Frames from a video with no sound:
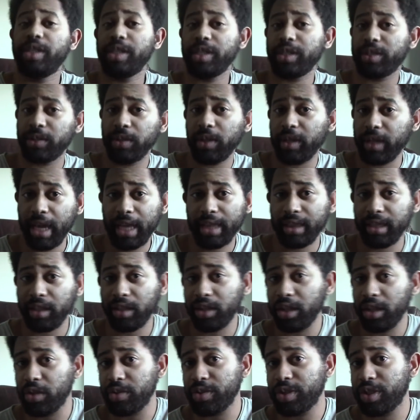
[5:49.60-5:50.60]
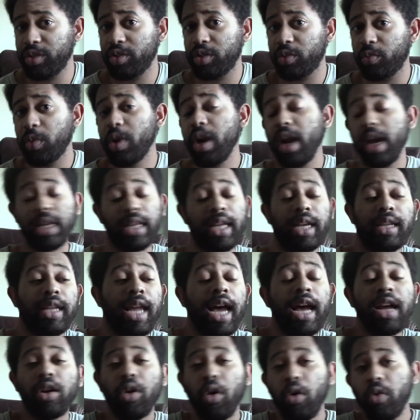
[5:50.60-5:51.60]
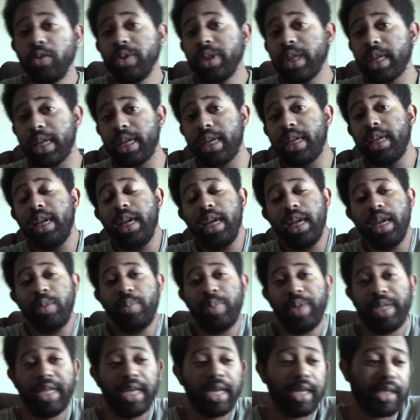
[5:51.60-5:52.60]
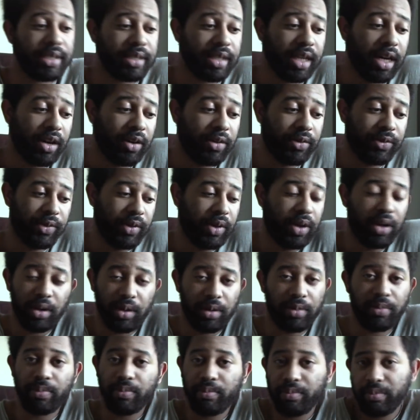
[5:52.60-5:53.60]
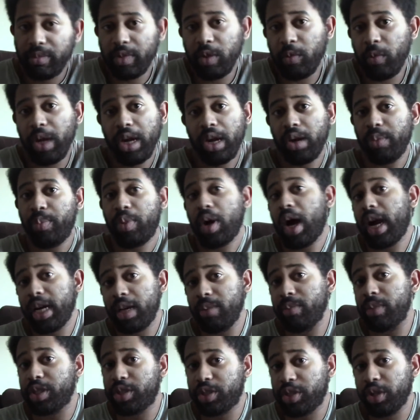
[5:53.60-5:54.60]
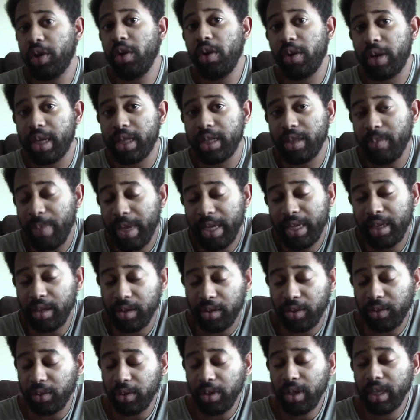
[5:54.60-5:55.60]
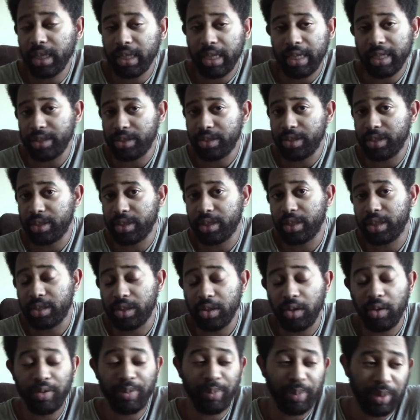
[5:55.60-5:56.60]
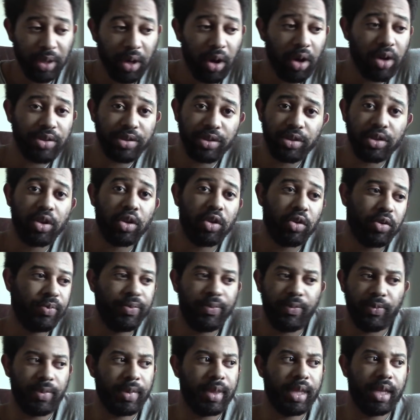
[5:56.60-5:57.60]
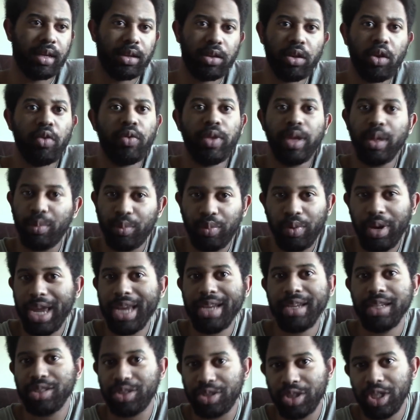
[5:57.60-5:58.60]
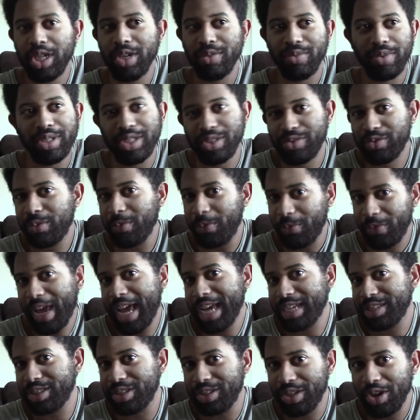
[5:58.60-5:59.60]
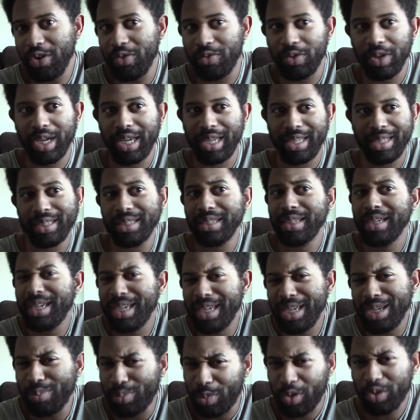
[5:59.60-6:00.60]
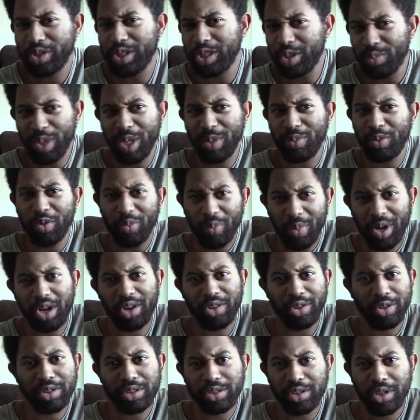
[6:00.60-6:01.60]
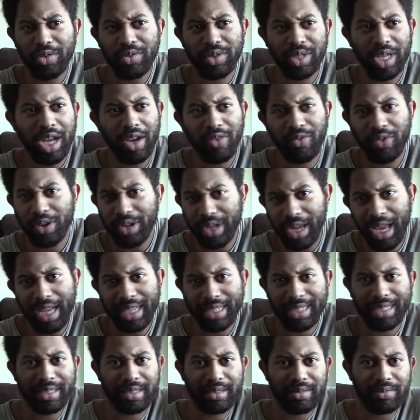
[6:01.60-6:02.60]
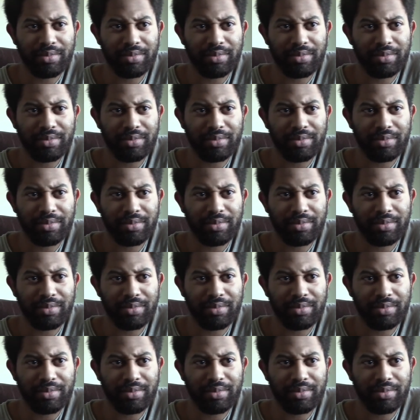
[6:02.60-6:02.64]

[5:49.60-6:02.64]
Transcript: just look at the clothes she was wearing, not only because of her the way her body matured into making her look like she's an adult, but also the clothing brand in general is from Fashion Nova, and most of the people who model those clothes off are not